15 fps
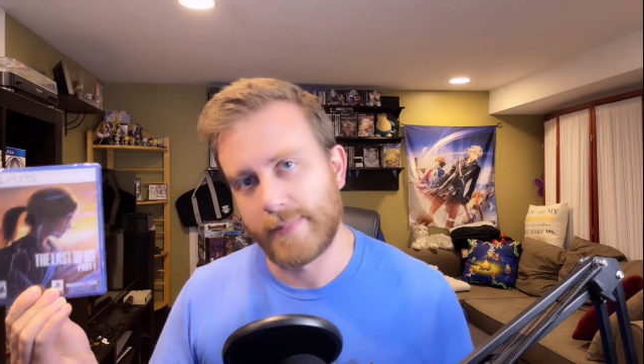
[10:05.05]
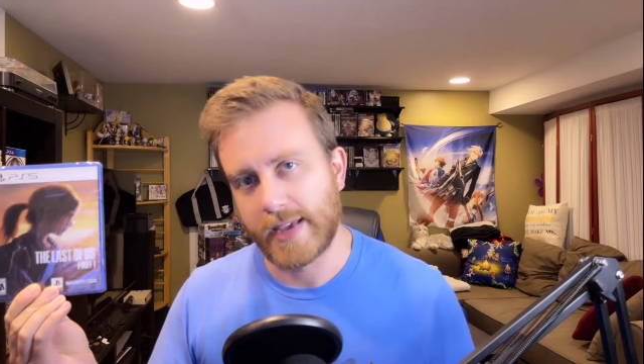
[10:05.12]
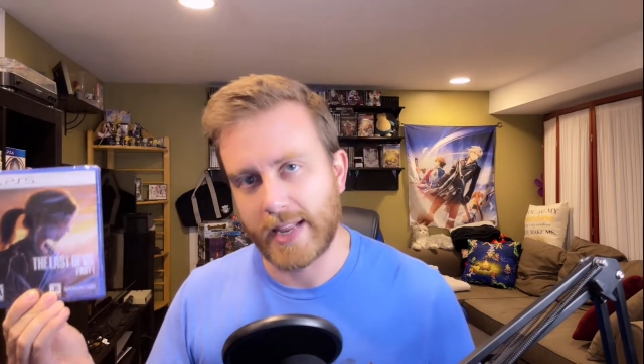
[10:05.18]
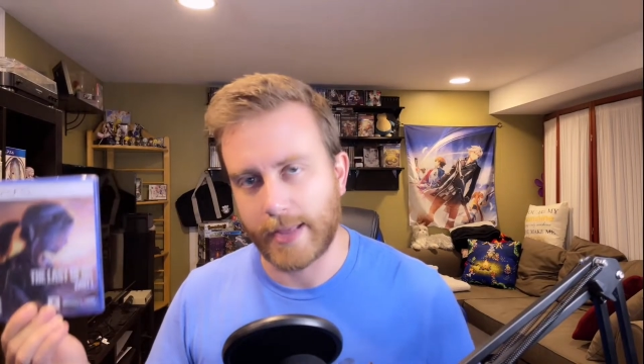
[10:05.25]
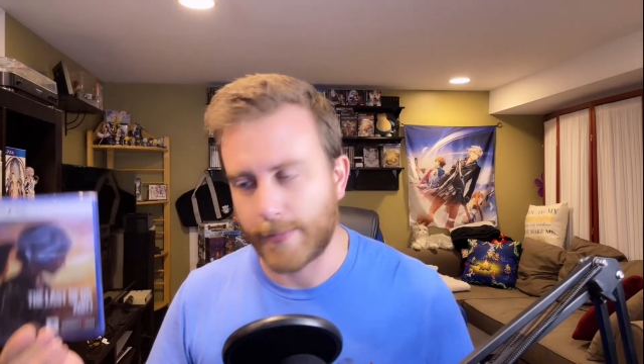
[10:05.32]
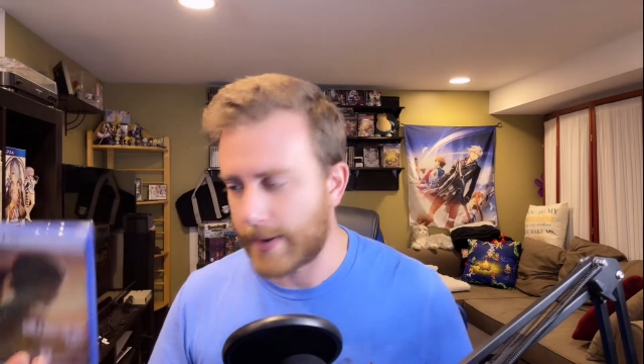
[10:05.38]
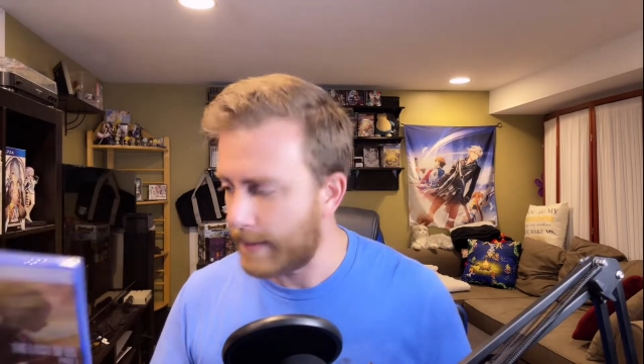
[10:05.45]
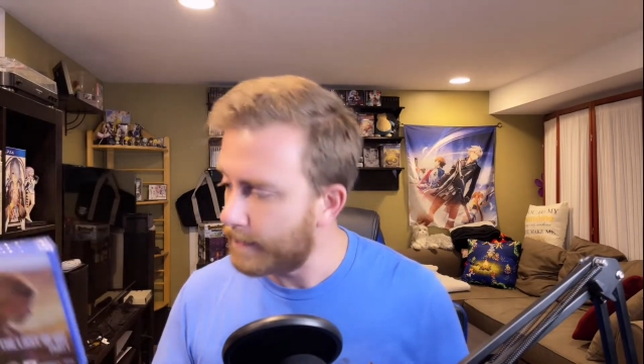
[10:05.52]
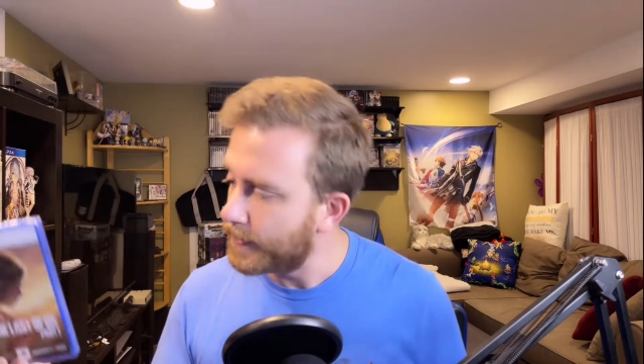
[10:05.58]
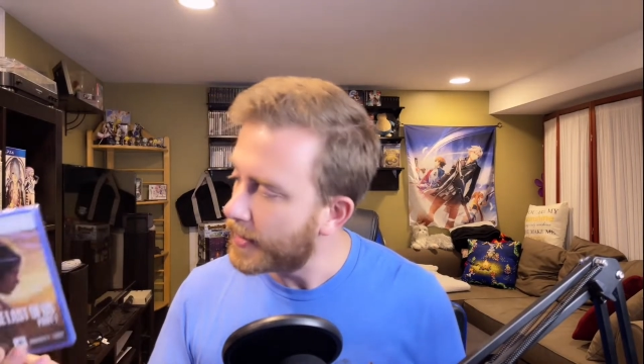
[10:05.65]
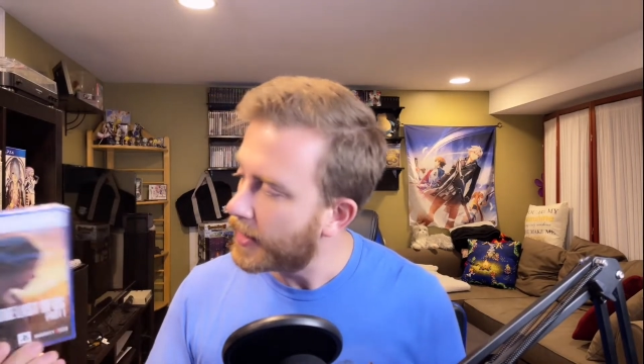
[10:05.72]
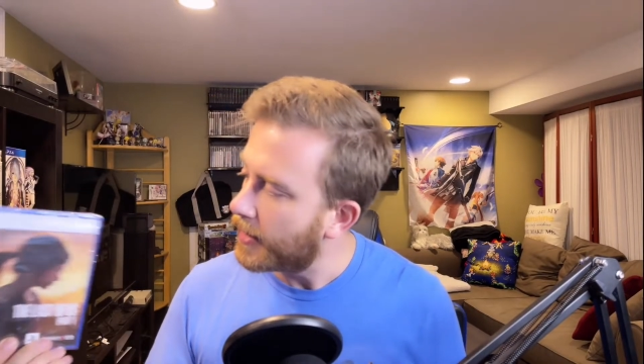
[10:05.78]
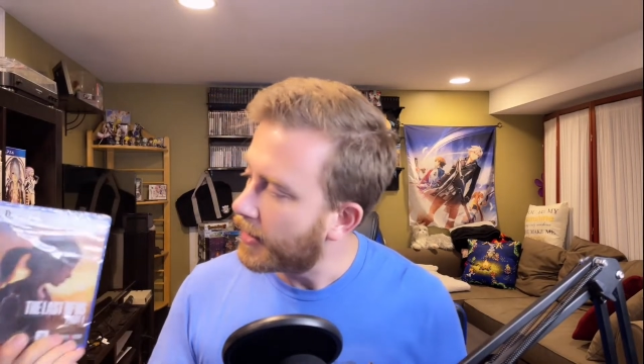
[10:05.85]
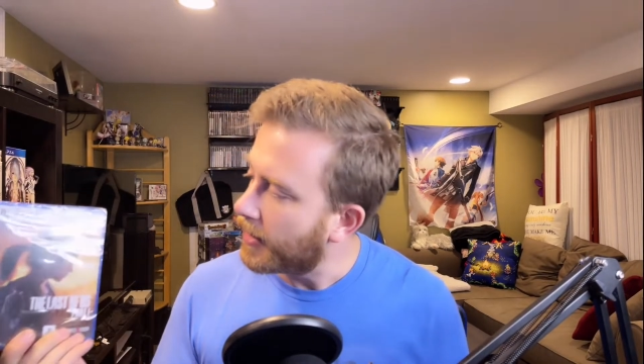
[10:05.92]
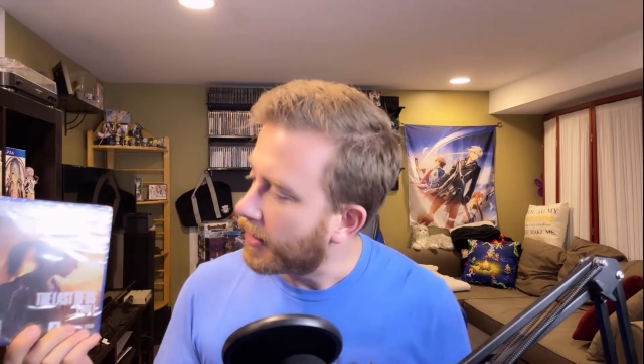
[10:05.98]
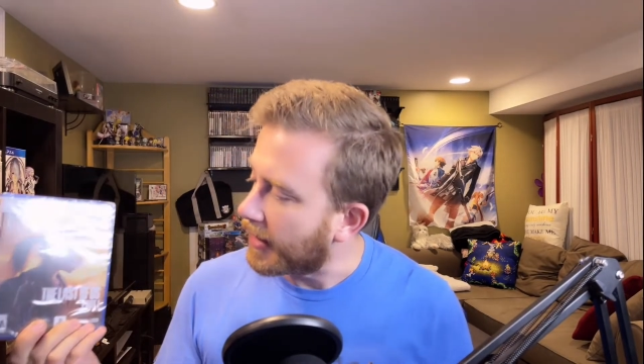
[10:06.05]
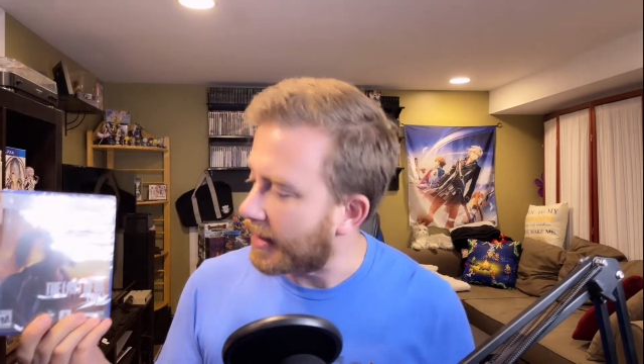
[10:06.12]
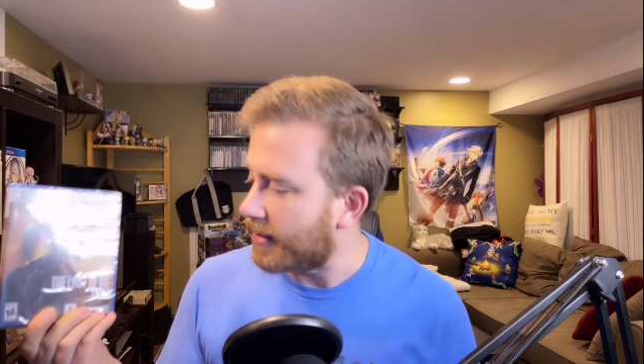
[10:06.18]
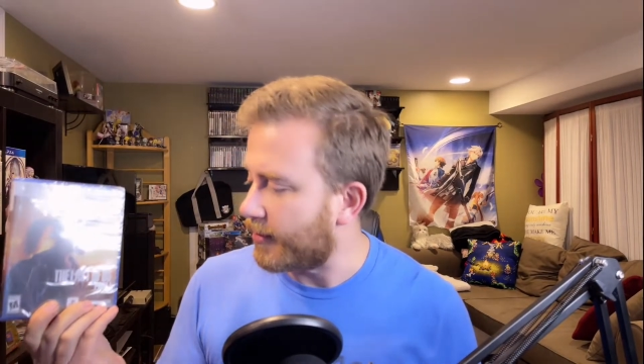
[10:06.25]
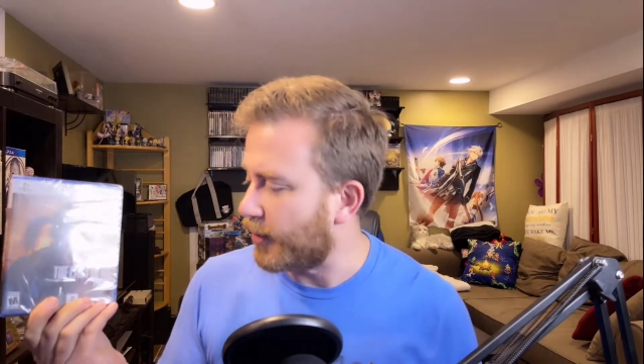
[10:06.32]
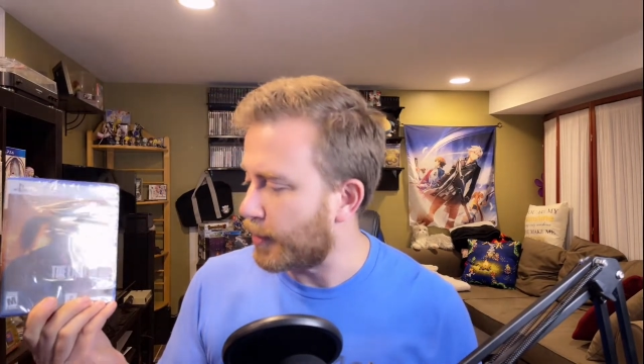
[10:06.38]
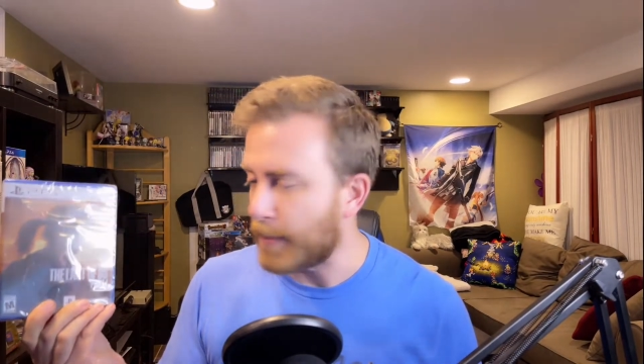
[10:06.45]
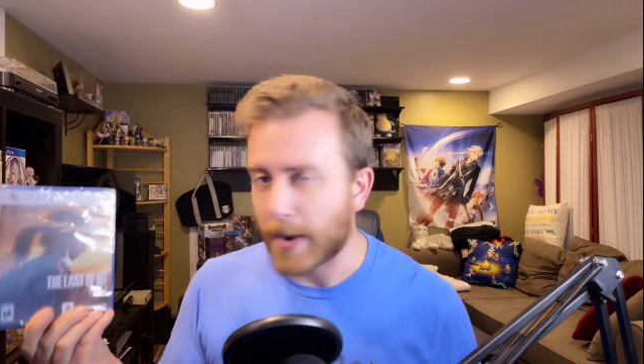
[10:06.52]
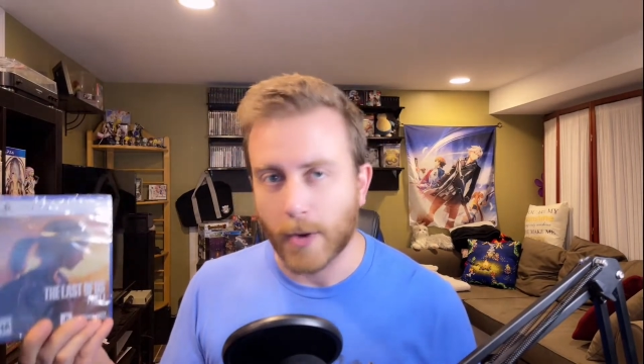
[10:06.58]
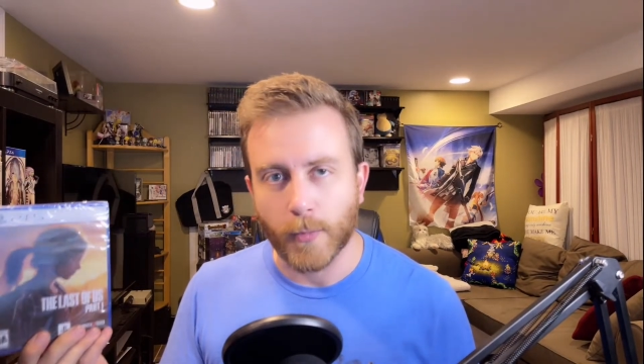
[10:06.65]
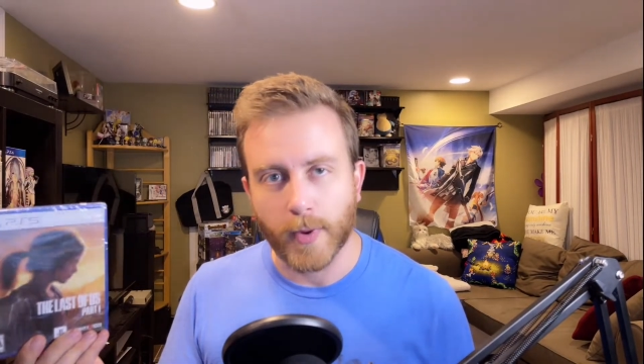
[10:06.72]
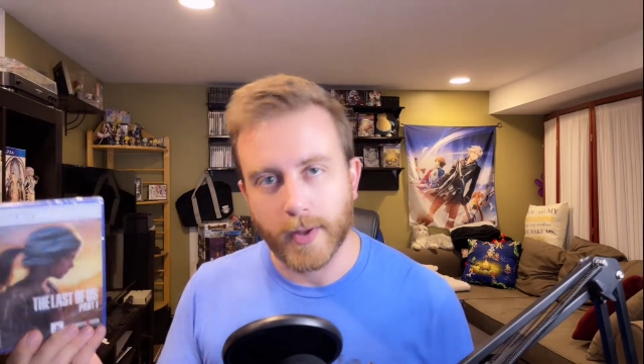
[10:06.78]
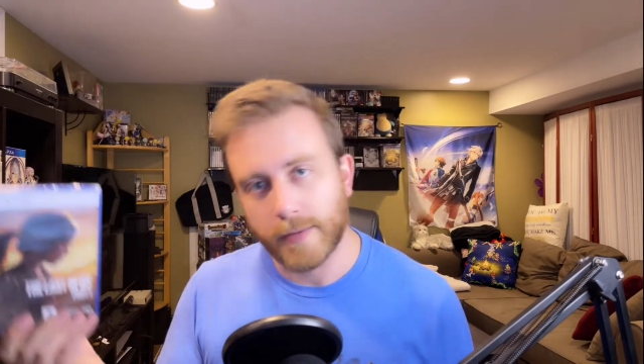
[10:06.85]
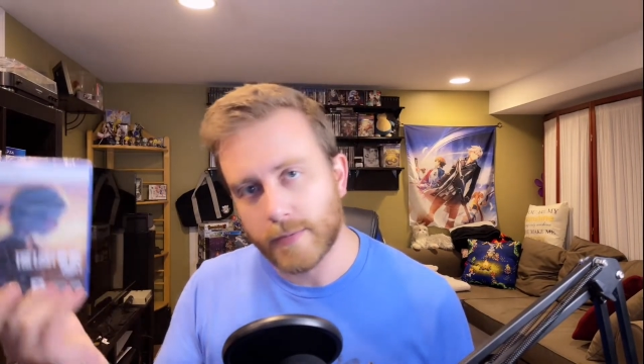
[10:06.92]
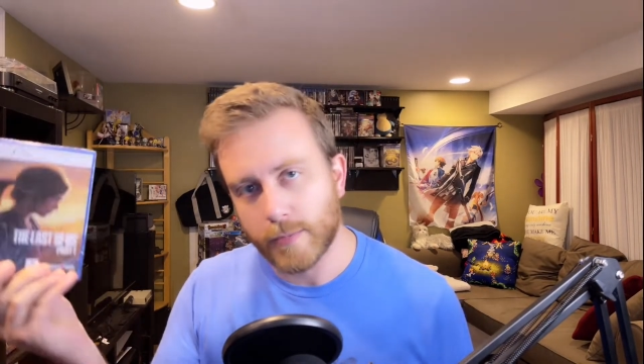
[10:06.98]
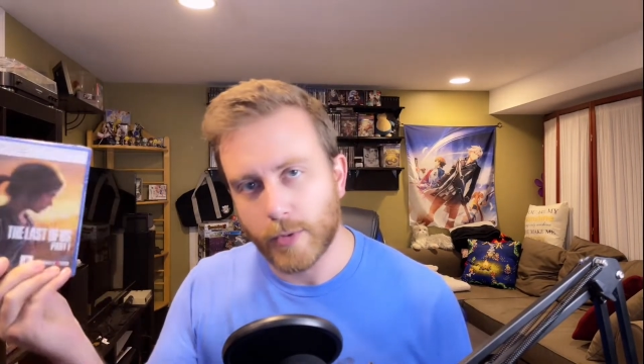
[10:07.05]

Anyway, Last of Us Part 1,